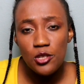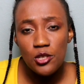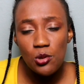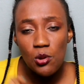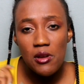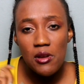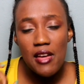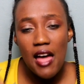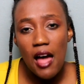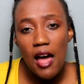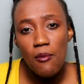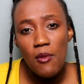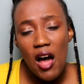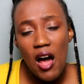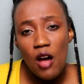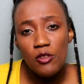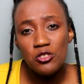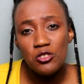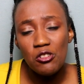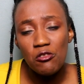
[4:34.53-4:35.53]
to come
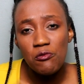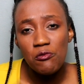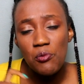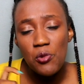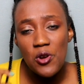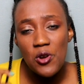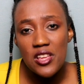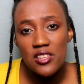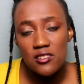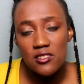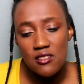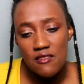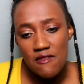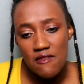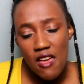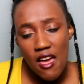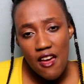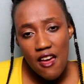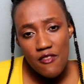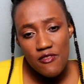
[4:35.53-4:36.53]
out of
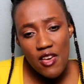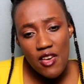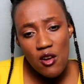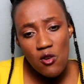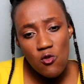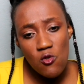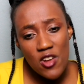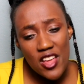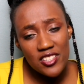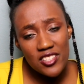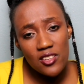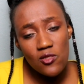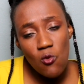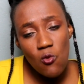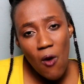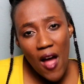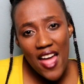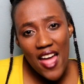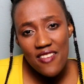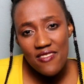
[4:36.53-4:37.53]
prison. The
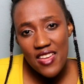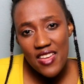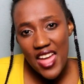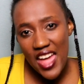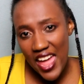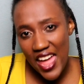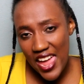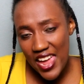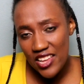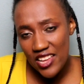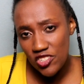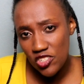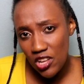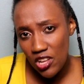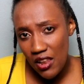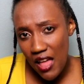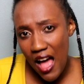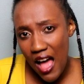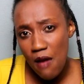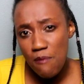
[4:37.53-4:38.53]
reason why the
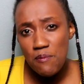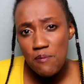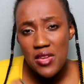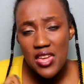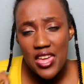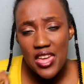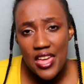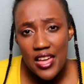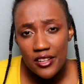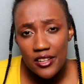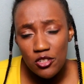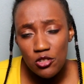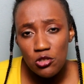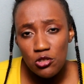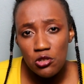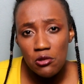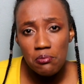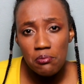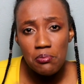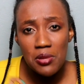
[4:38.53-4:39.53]
angel appeared
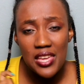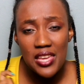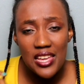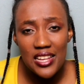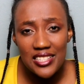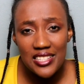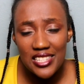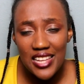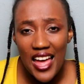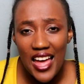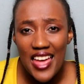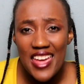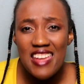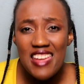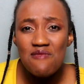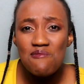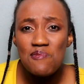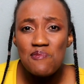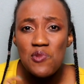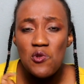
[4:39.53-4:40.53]
to Peter
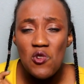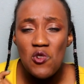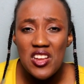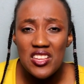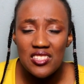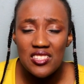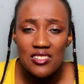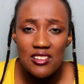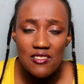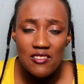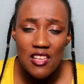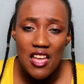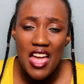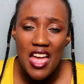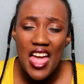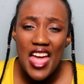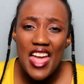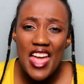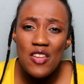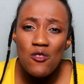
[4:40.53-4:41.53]
in prison,
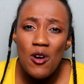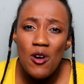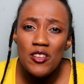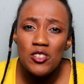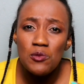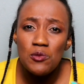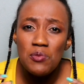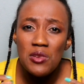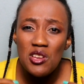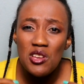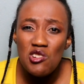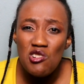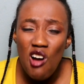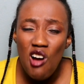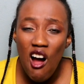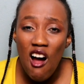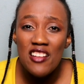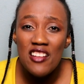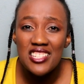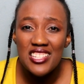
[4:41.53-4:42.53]
it was
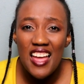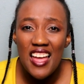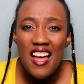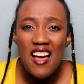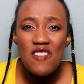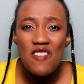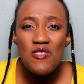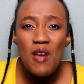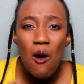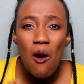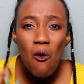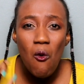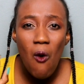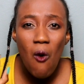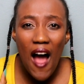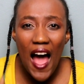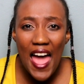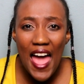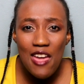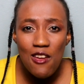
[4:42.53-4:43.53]
because the
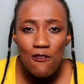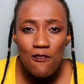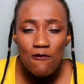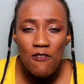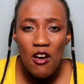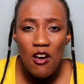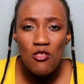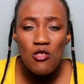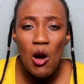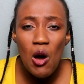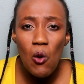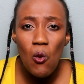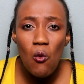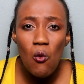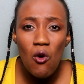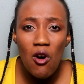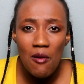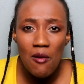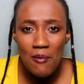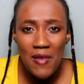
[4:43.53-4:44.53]
wife, the
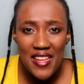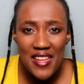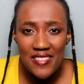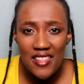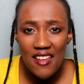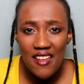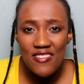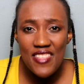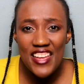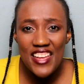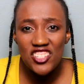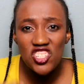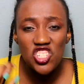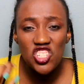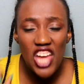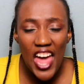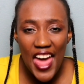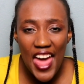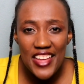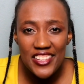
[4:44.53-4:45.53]
woman, the
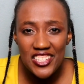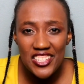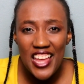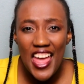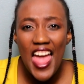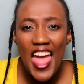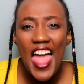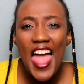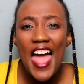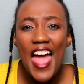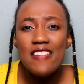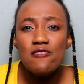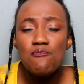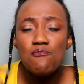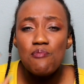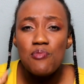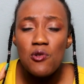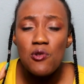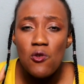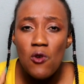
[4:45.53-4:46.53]
church
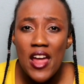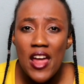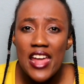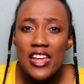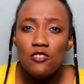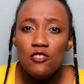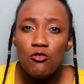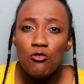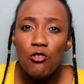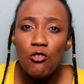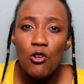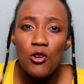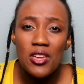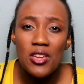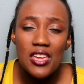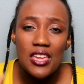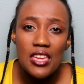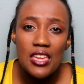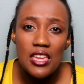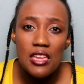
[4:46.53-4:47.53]
had prayed for
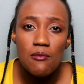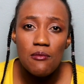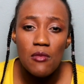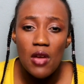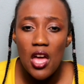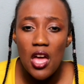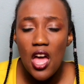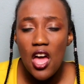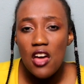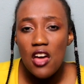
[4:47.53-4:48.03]
him.